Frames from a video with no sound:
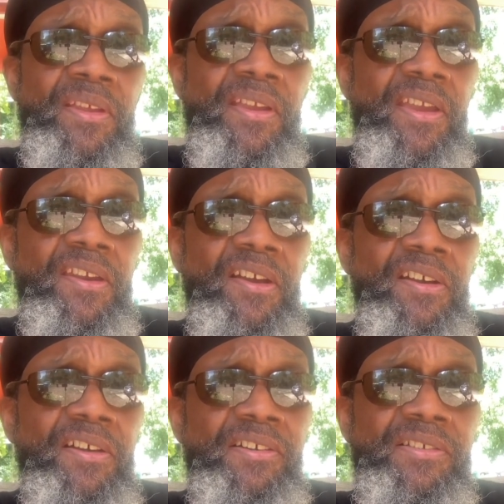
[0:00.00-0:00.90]
And
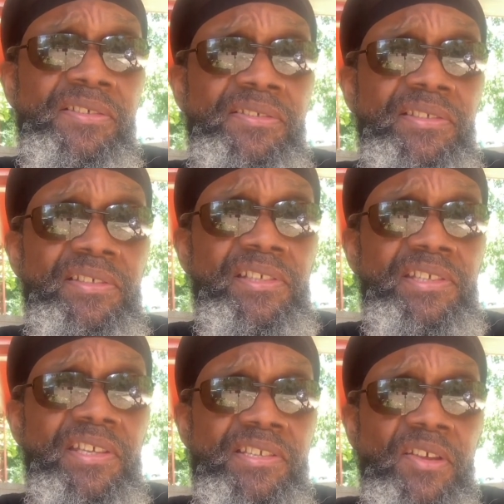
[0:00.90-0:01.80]
he
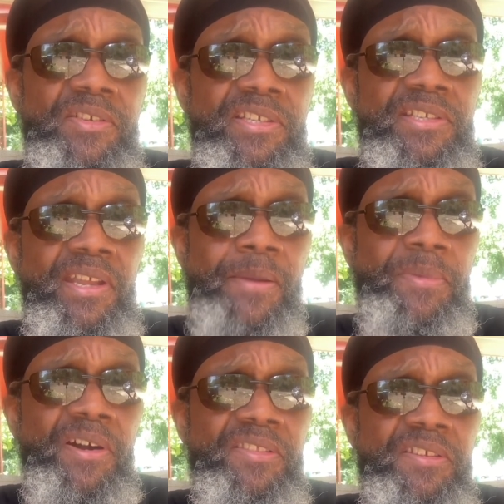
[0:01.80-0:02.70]
said, as long as it's not
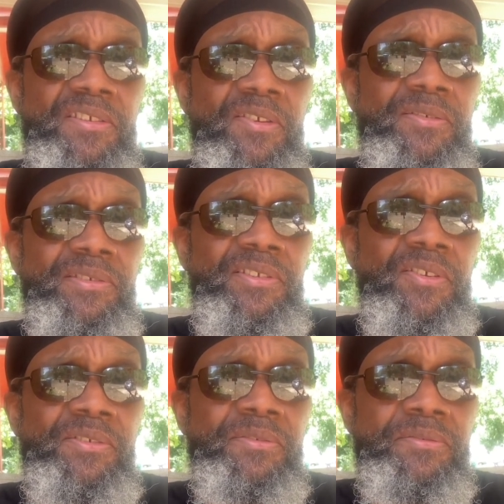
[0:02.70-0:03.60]
bothering you, don't, you
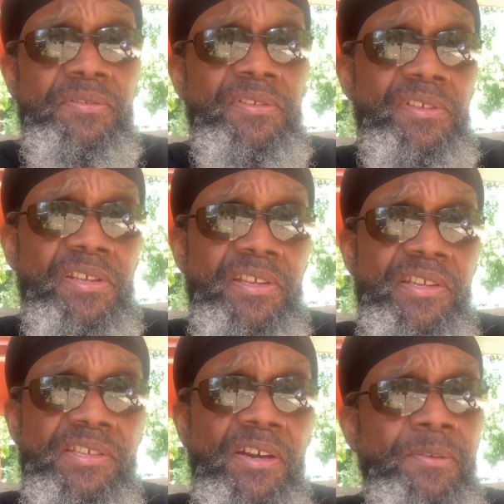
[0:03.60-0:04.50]
know,
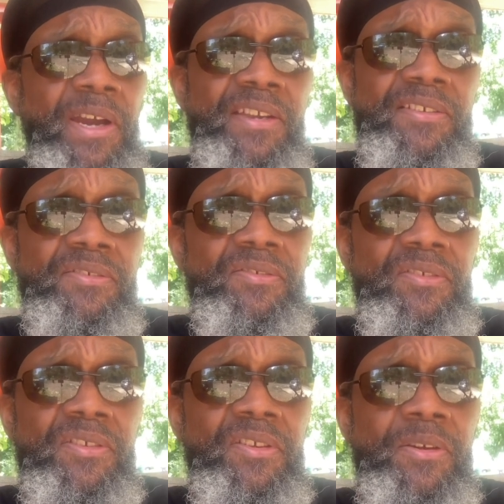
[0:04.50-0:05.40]
it's all right,
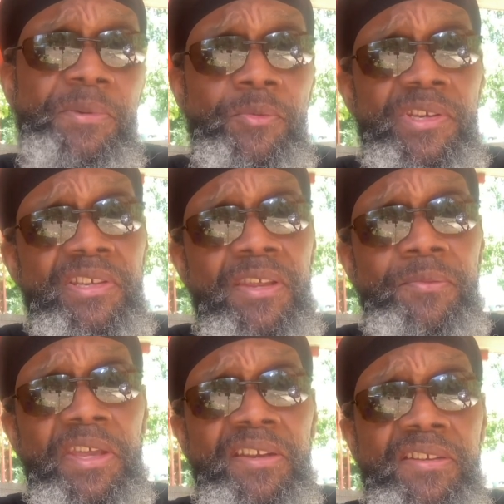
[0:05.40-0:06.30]
you know. But when you
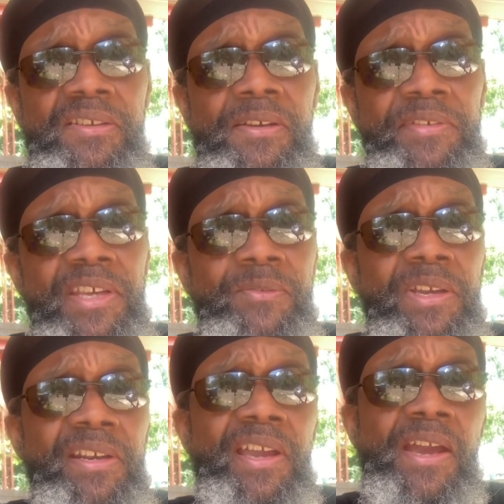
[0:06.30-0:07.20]
ever get
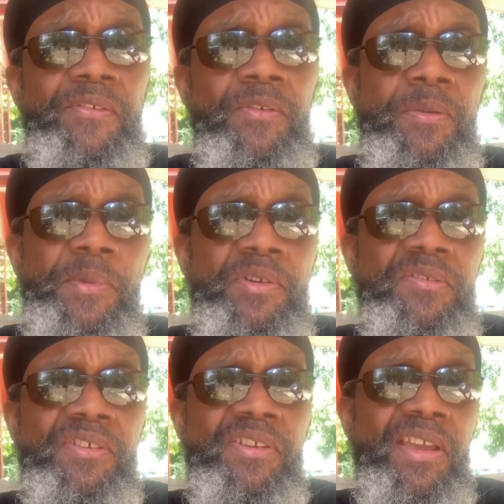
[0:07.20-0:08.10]
ready to have it removed,
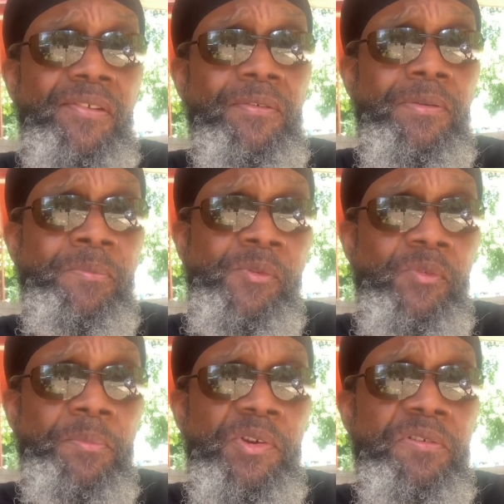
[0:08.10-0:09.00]
you can have it
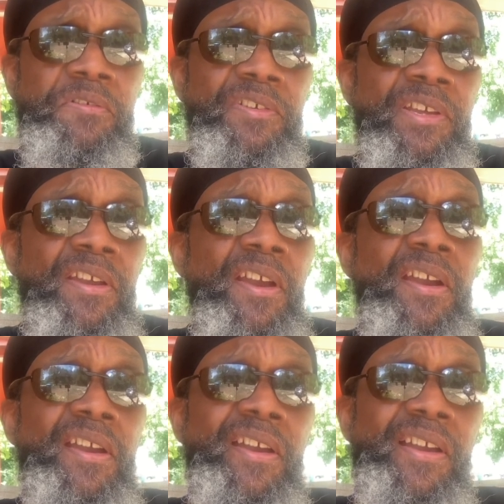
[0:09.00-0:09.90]
removed.
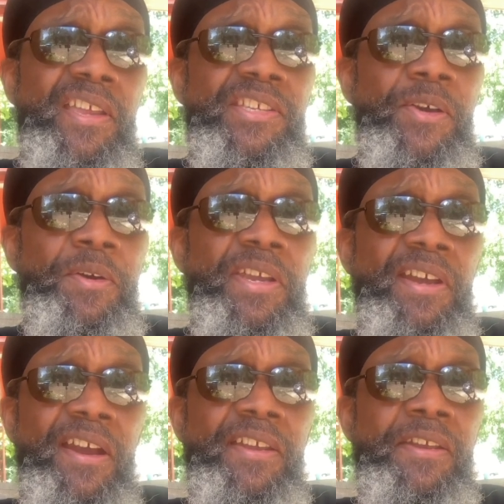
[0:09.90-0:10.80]
And so here
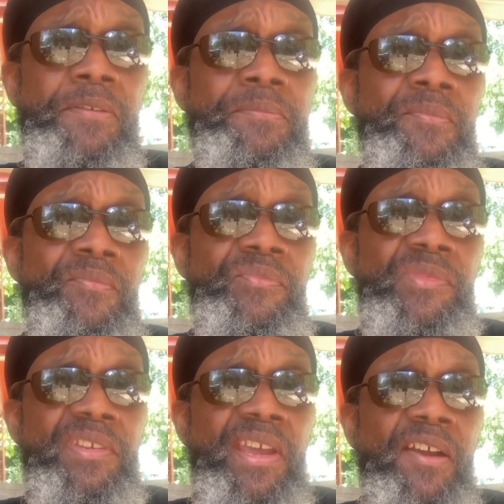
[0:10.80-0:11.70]
I am
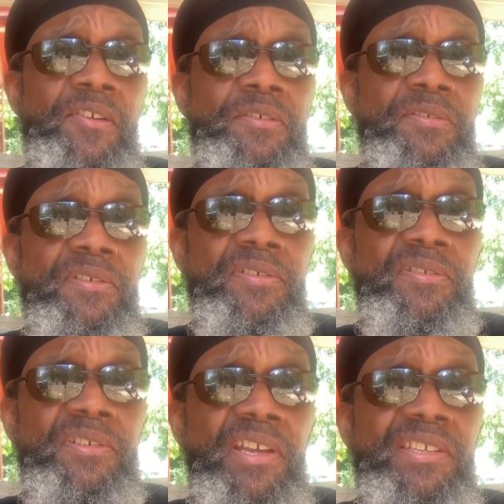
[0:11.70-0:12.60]
now,
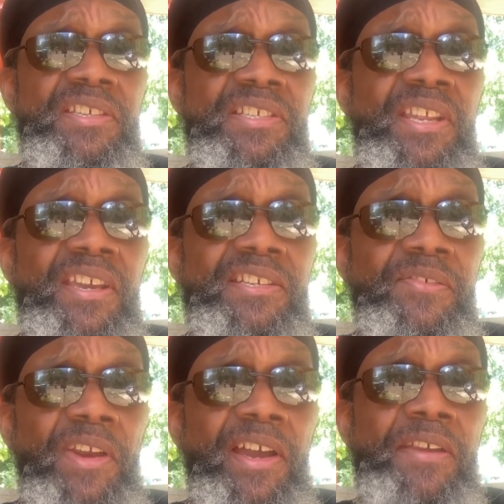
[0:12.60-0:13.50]
at this stage of
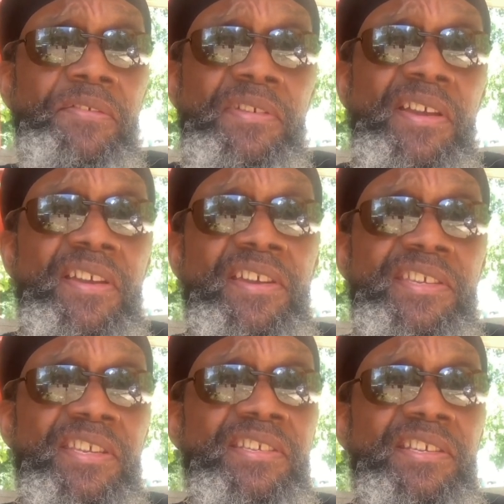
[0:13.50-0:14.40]
life,
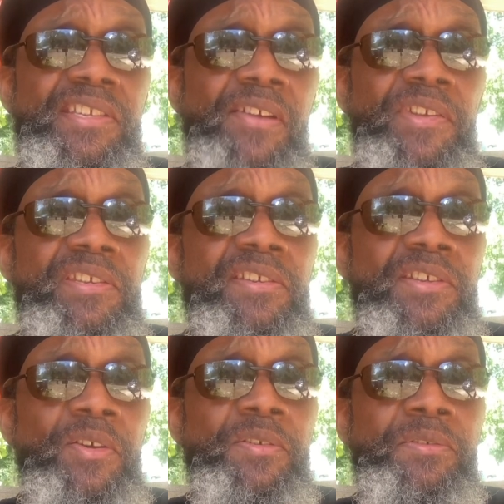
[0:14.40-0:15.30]
67 years
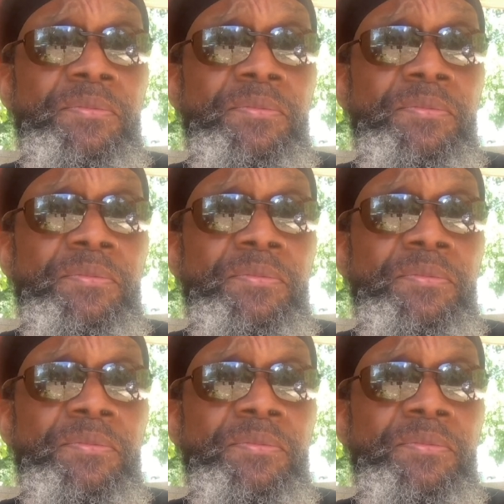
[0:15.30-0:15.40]
old,